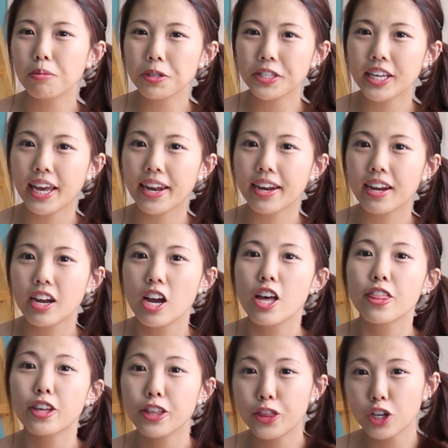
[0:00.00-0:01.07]
Number ten.
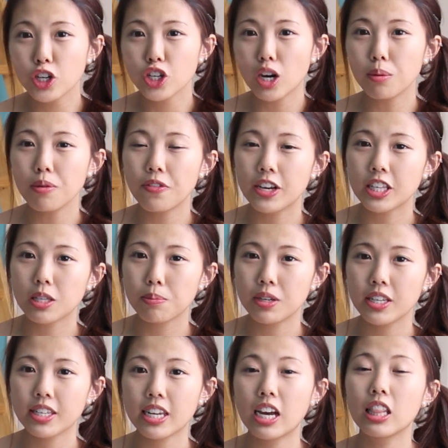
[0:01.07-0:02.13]
The third job
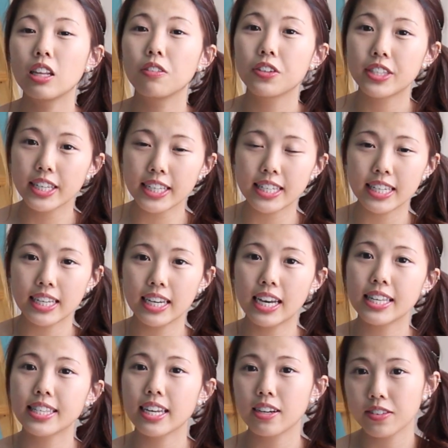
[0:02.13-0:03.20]
advancement is now level sixty
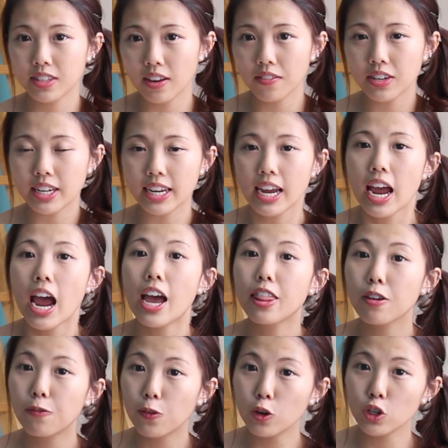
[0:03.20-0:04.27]
instead of seventy,
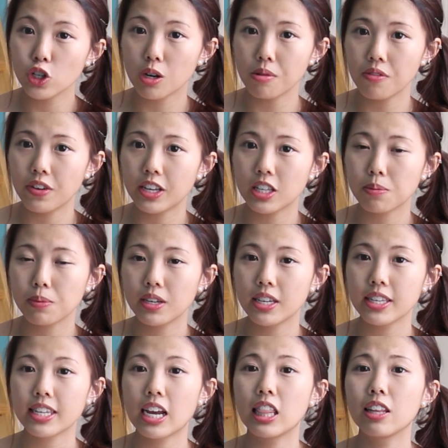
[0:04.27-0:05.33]
and the fourth job advancement
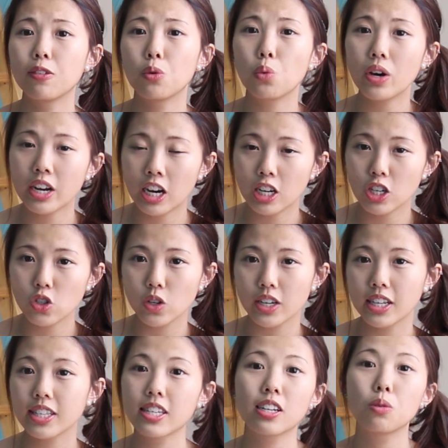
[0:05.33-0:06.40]
is now level one hundred
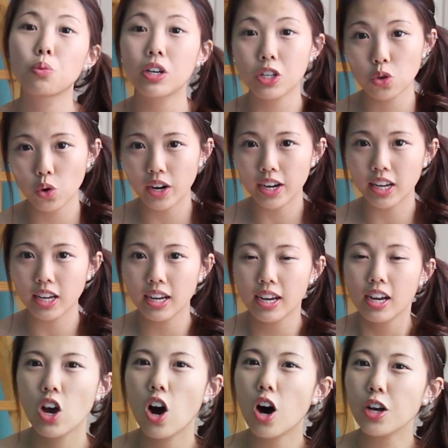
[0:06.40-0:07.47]
instead of one twenty.
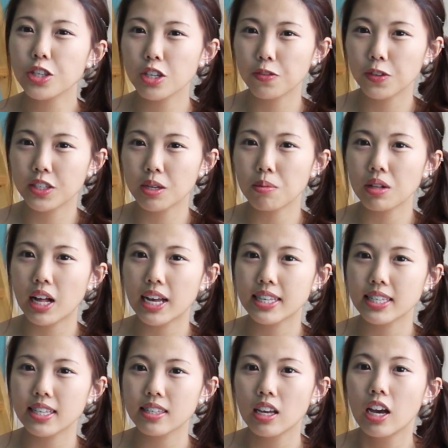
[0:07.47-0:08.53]
Also, for some
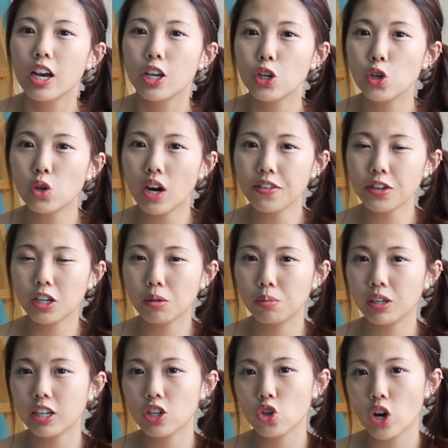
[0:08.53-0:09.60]
classes, you don't have to
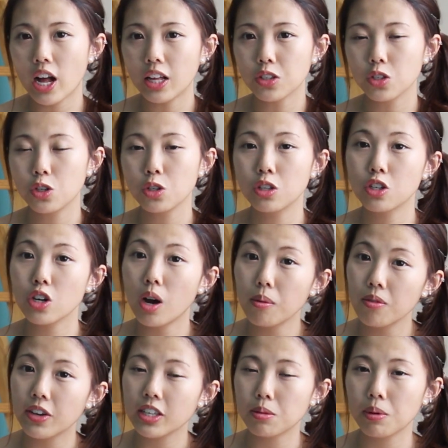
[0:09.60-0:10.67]
complete a trial to do the job
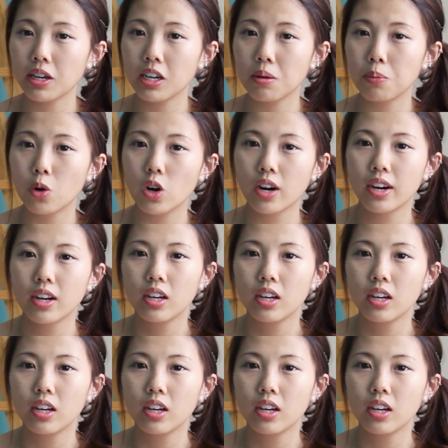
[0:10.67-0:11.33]
advancement anymore.